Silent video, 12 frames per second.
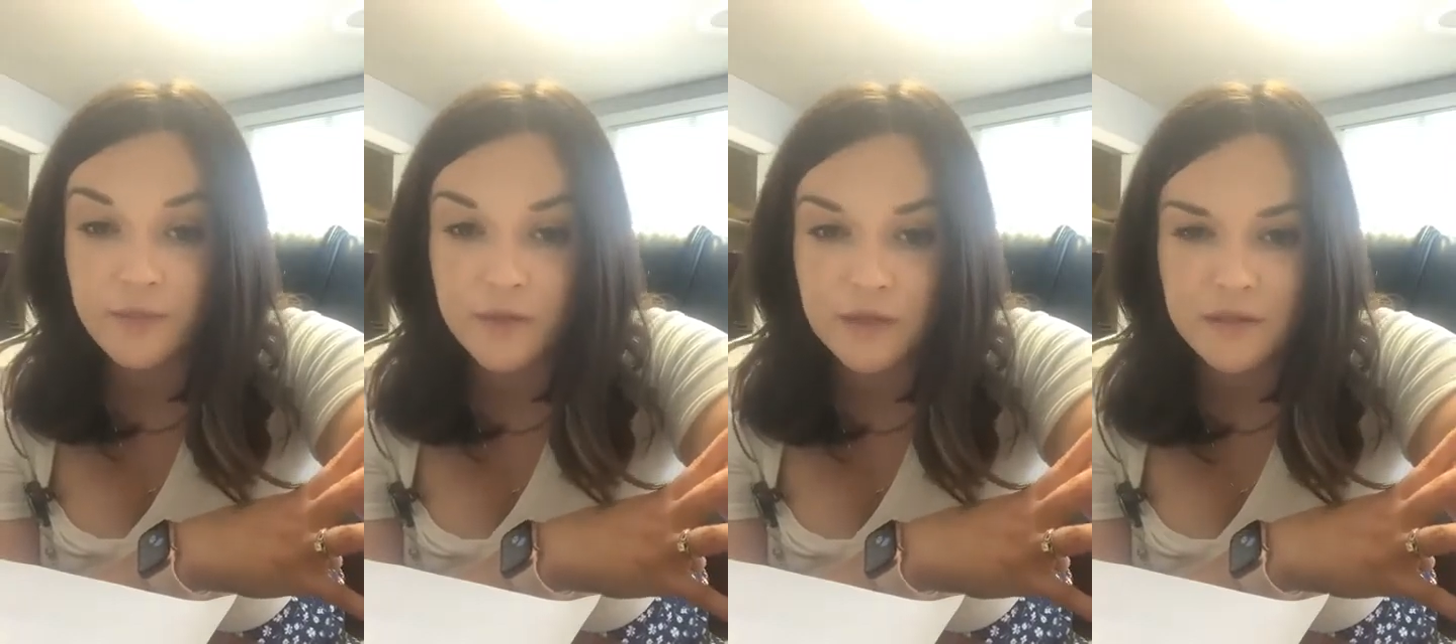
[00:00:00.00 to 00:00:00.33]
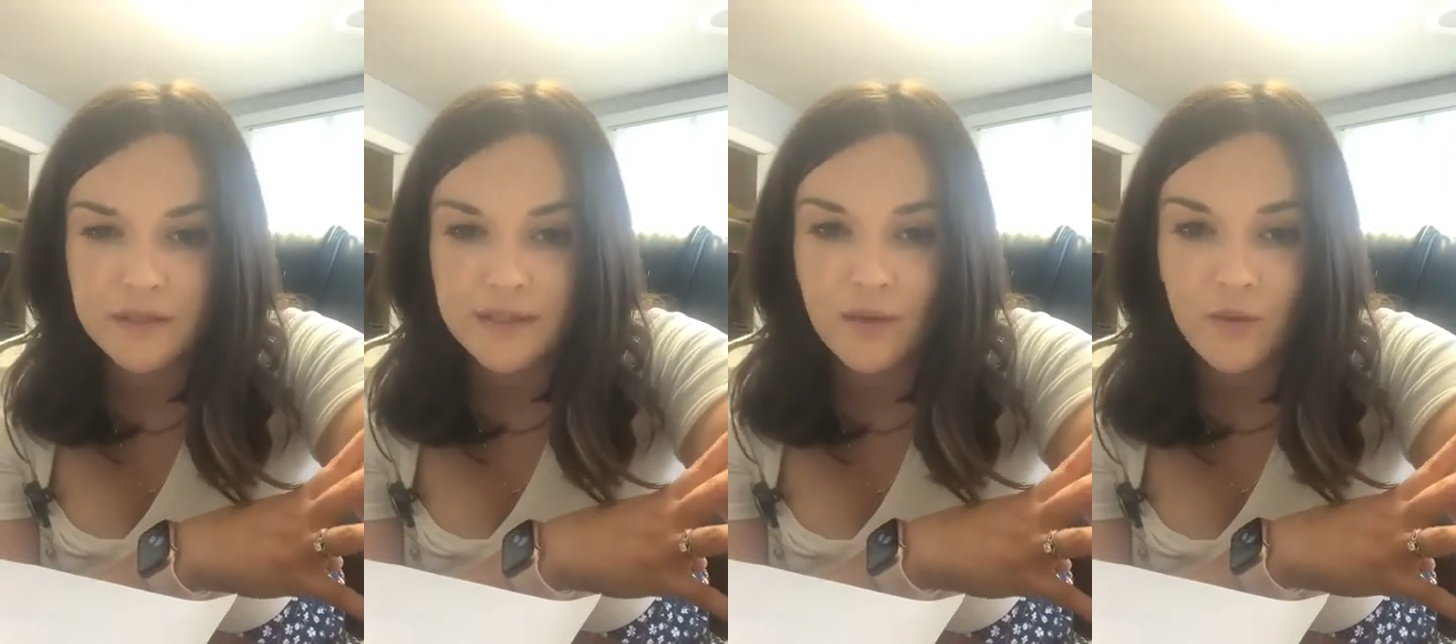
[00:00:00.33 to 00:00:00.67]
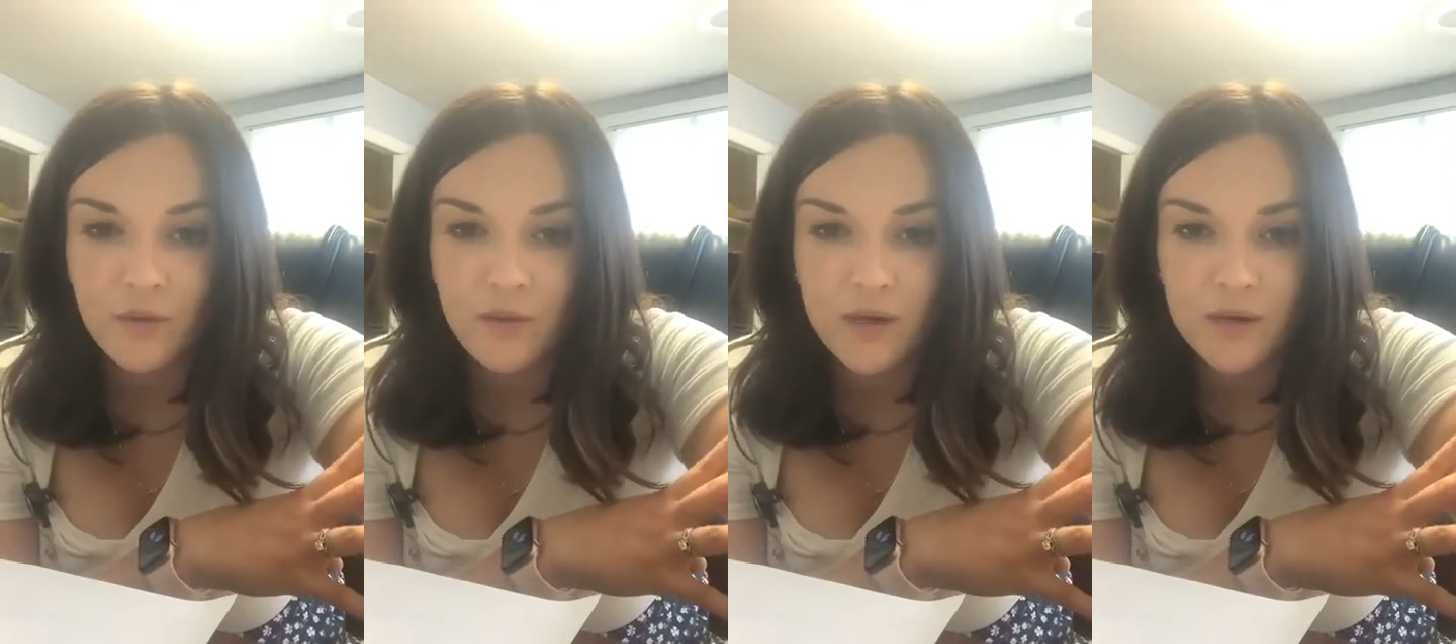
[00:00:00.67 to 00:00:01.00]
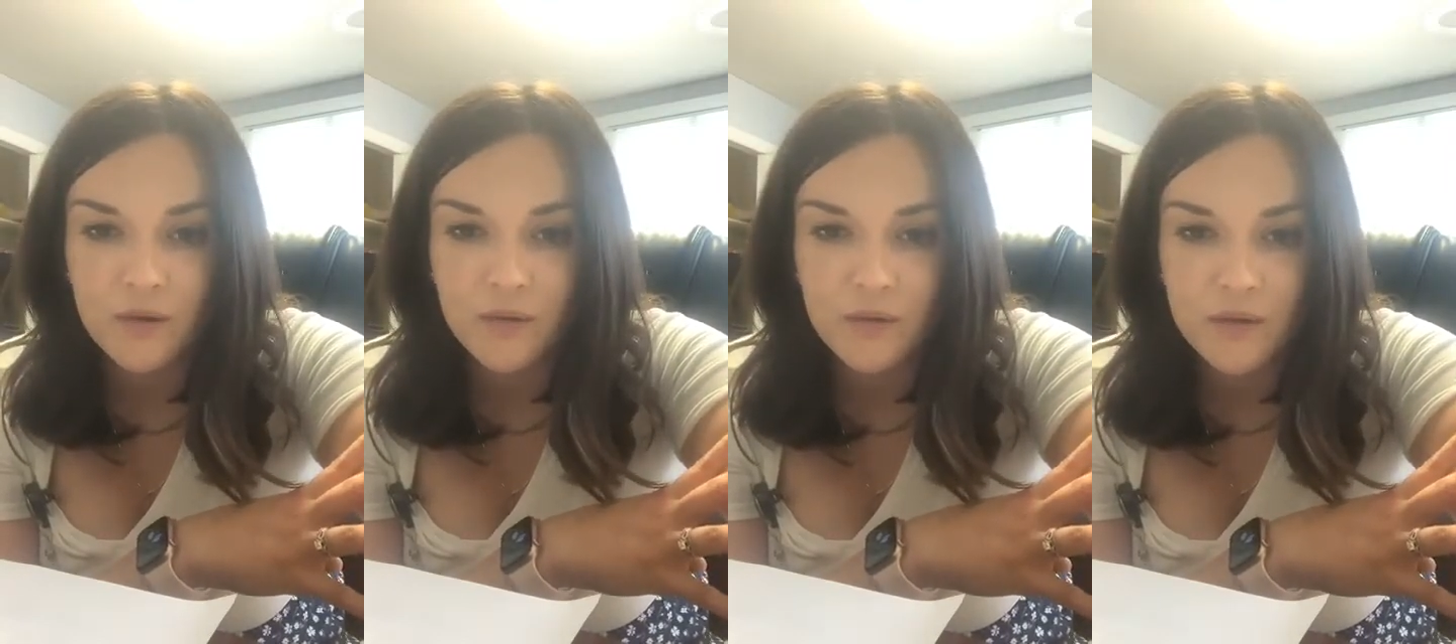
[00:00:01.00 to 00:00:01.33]
but I don't
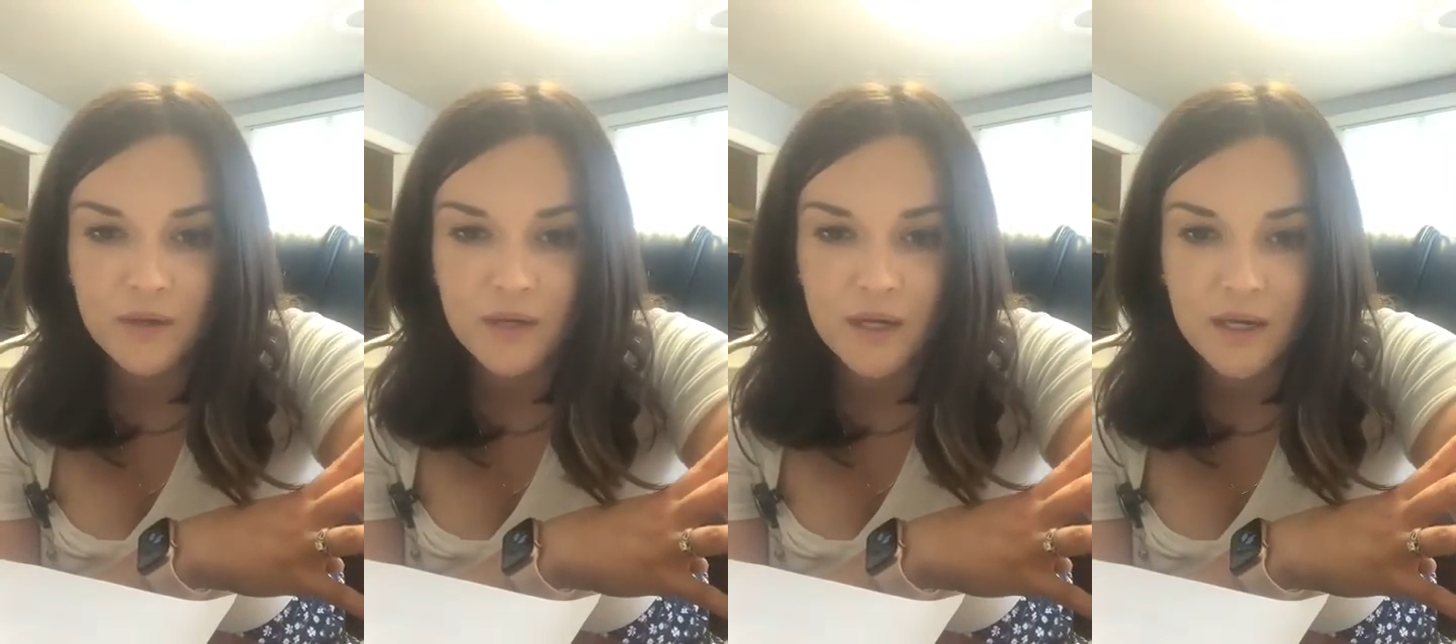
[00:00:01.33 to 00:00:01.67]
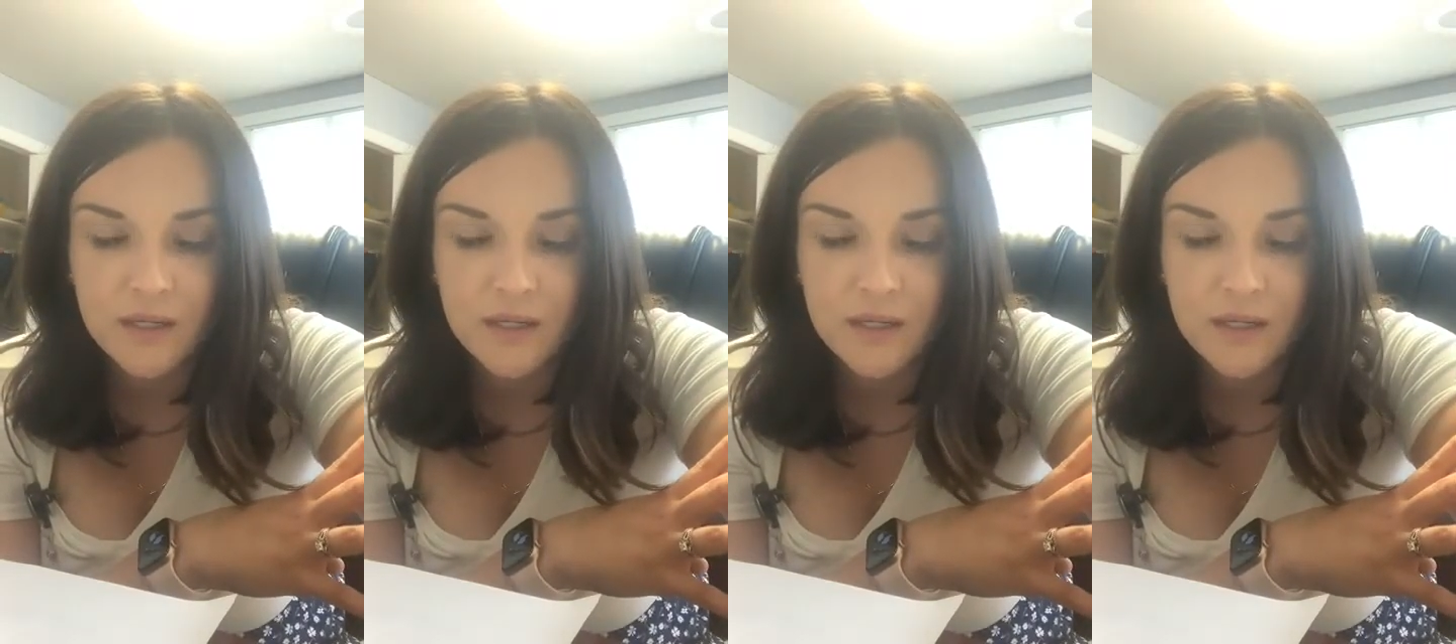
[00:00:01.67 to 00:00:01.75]
want to